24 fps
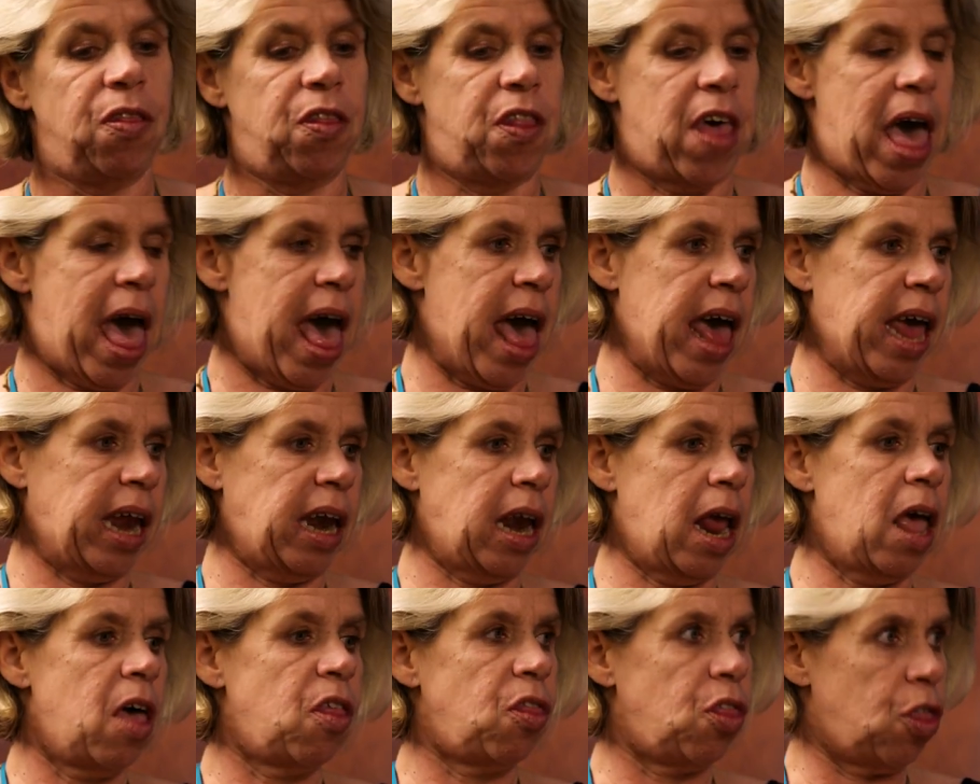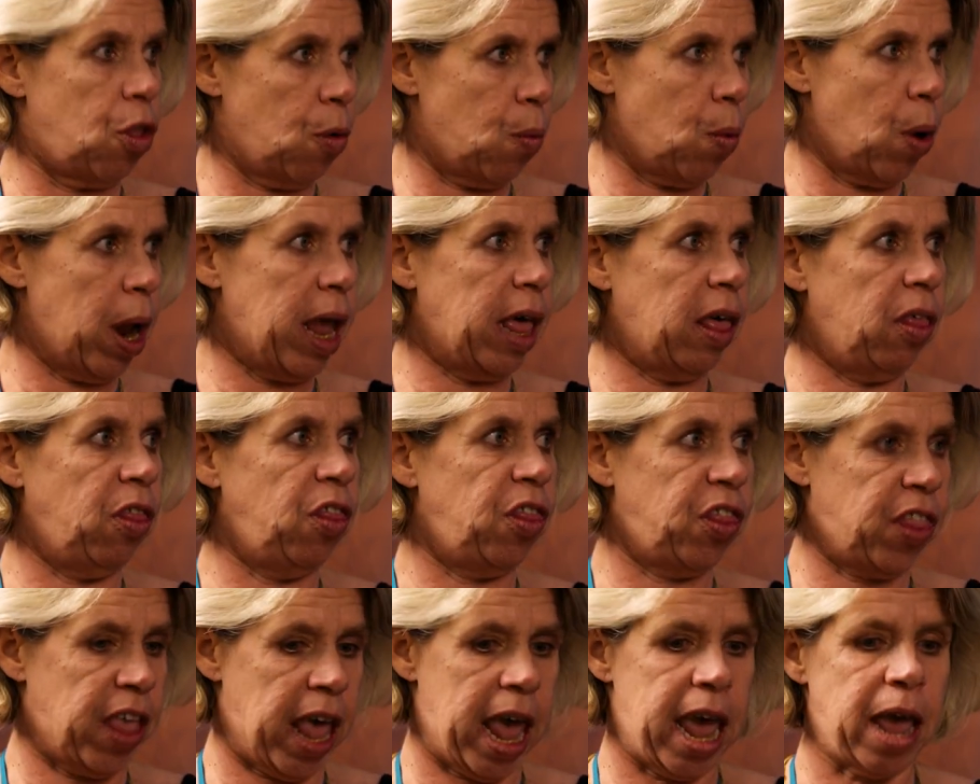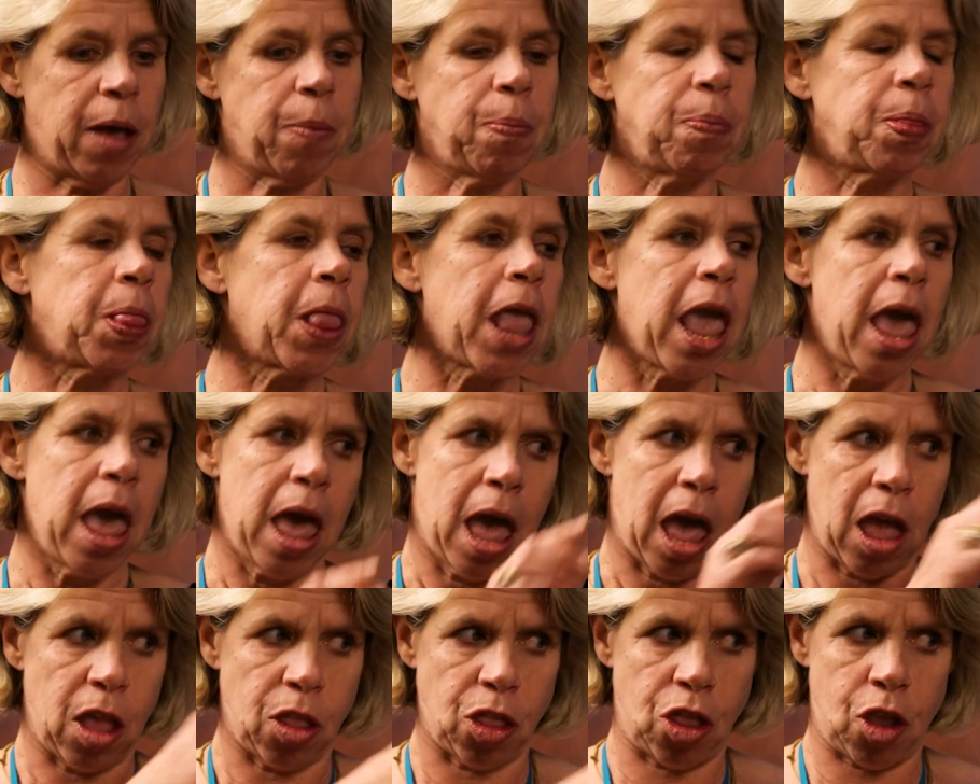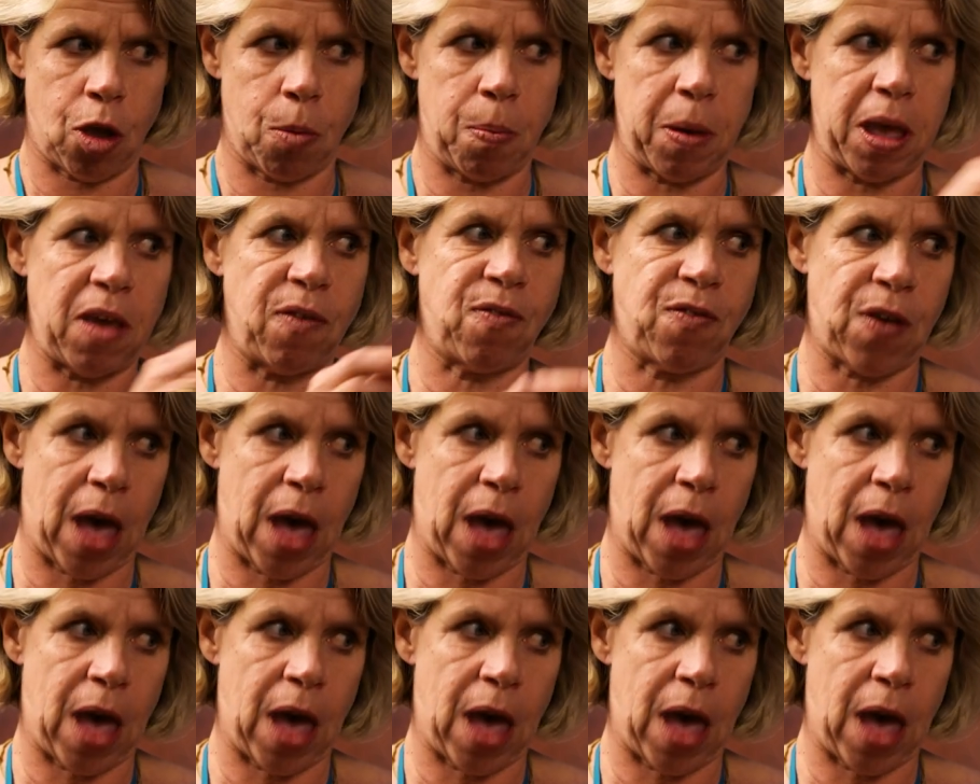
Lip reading: than the real thing. To be